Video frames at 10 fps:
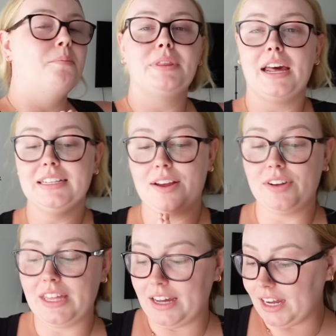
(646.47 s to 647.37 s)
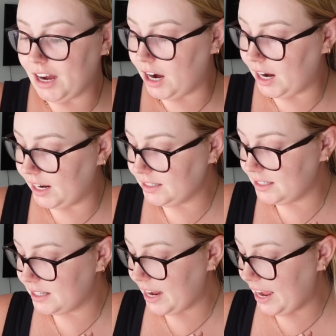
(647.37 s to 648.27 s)
But that is everything I
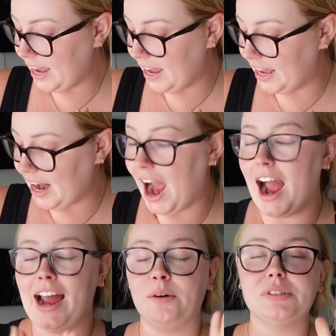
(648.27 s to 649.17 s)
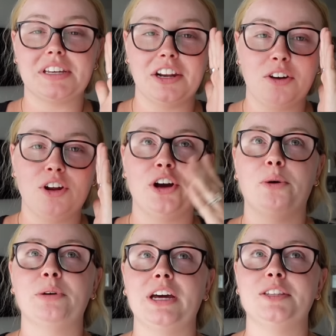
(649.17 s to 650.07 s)
got. And I was gonna go to
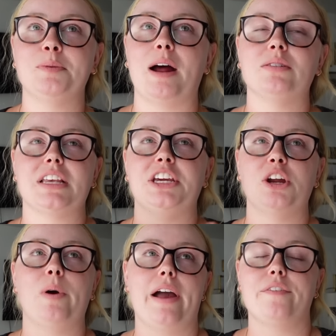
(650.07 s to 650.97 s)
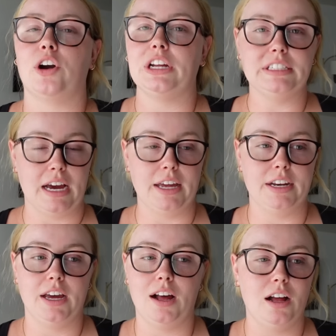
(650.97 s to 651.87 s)
Home Goods, but I was like, you know what? I've already
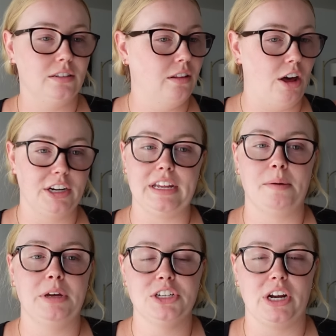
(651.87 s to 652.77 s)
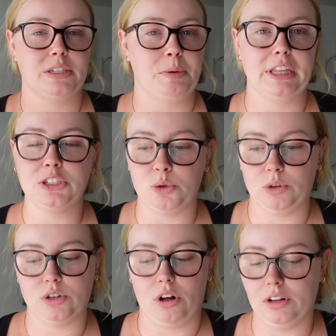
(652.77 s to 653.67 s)
done a lot of damage. I spent like
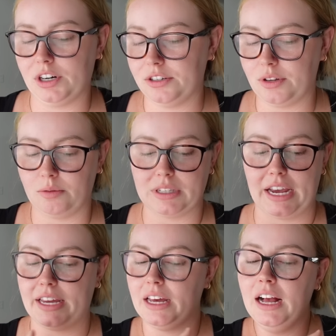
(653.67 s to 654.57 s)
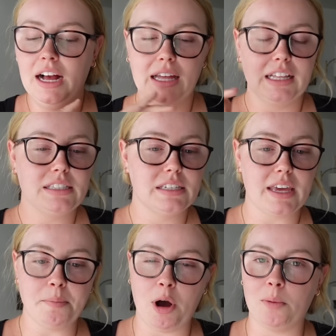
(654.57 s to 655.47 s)
$200. So I was like, let's
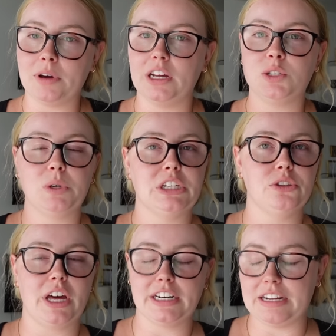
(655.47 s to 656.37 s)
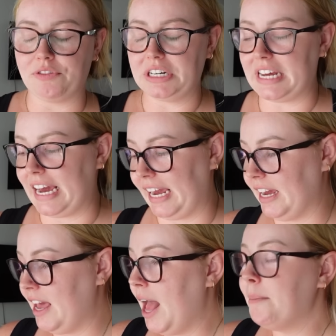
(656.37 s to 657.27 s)
skip Home Goods. We can do that a different day.